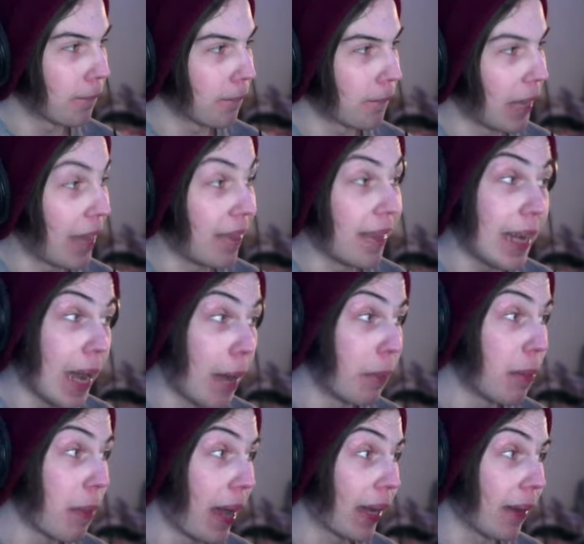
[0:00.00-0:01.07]
And they got me
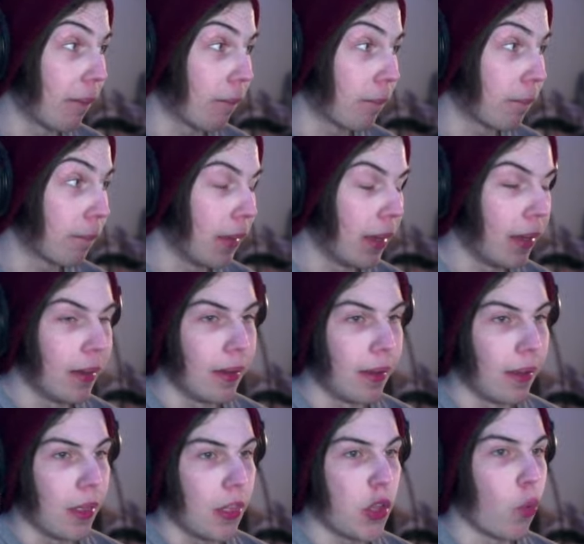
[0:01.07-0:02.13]
back in.
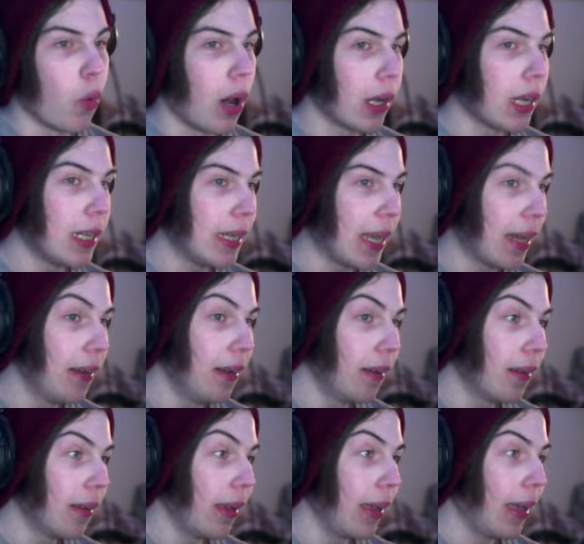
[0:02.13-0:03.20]
The Walking Dead
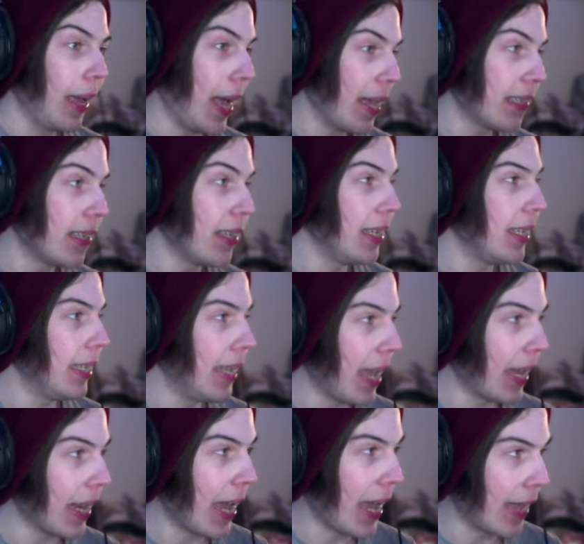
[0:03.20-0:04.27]
hasn't
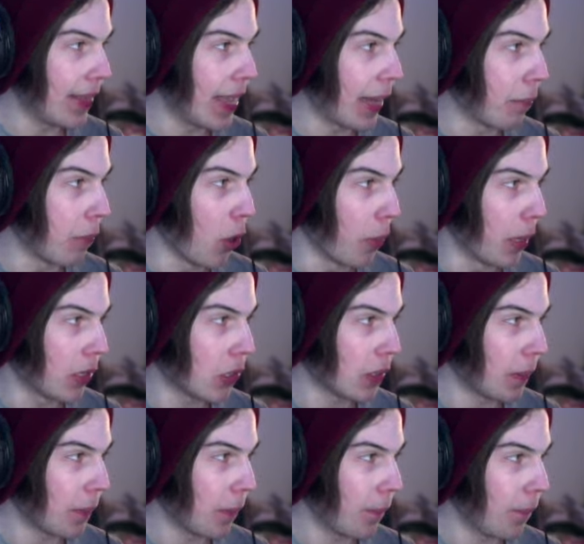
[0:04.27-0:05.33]
yet had that moment.
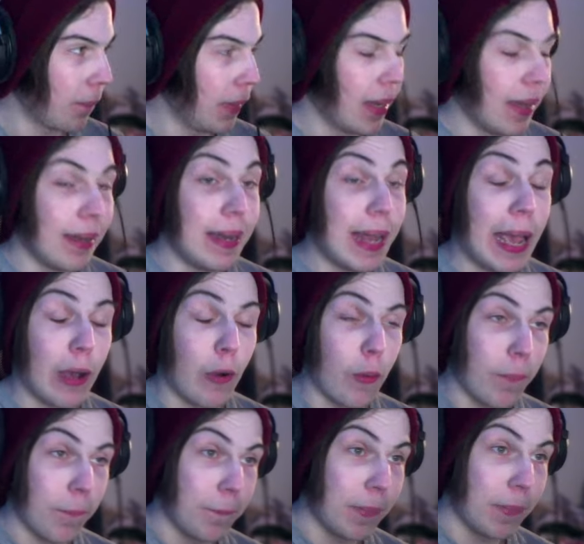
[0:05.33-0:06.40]
Now,
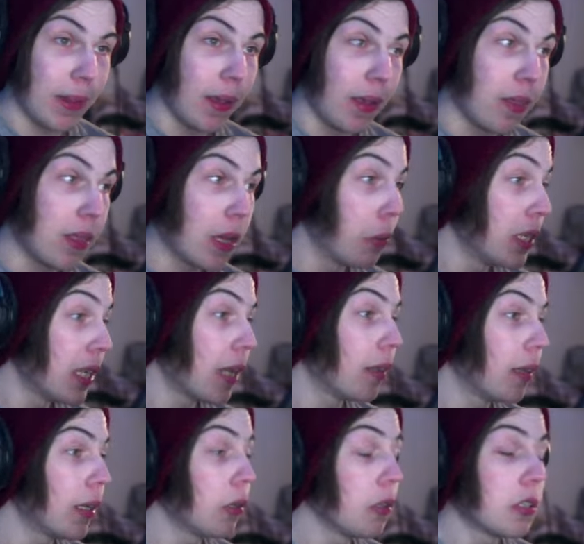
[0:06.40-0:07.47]
there is a
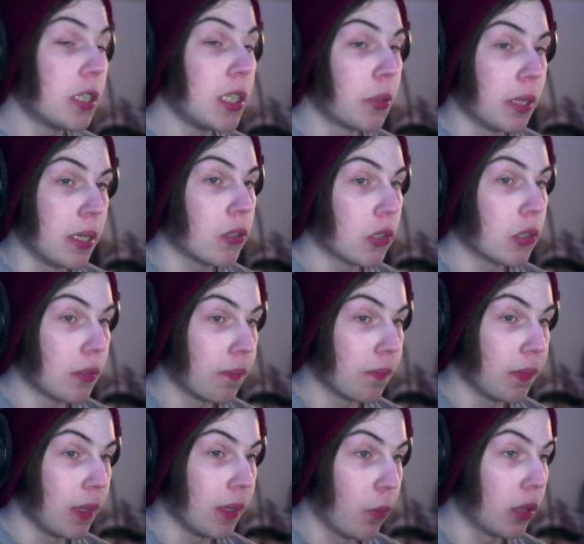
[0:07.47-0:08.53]
little series
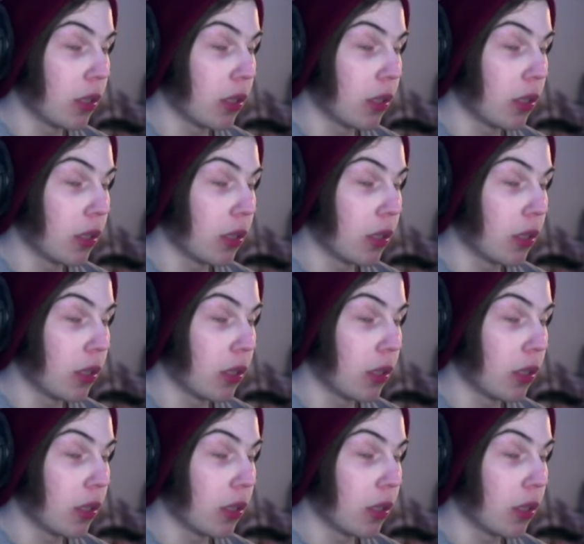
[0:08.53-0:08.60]
with the